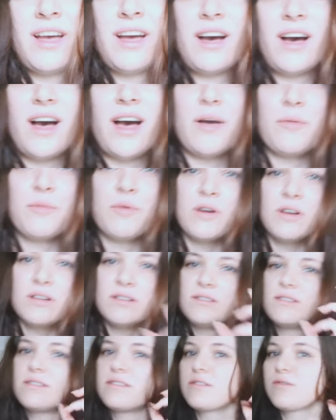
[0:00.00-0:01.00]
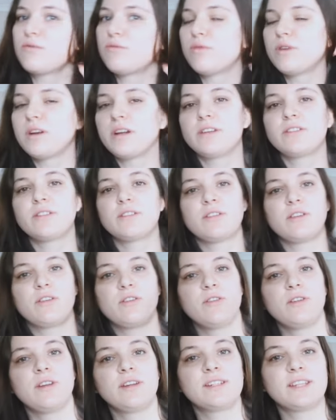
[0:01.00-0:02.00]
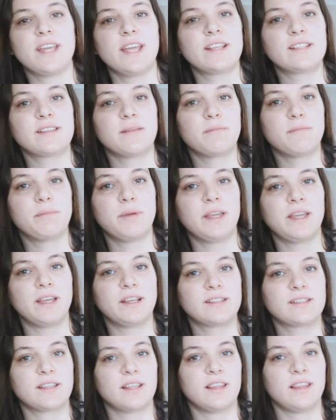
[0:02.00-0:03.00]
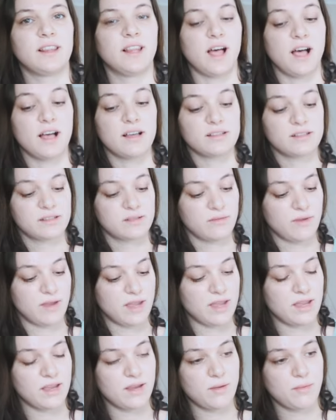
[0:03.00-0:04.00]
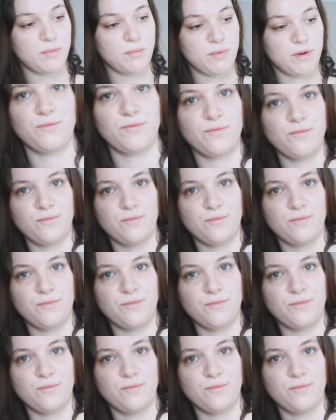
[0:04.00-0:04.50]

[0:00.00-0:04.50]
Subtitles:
I was wanting to take some pics last week, but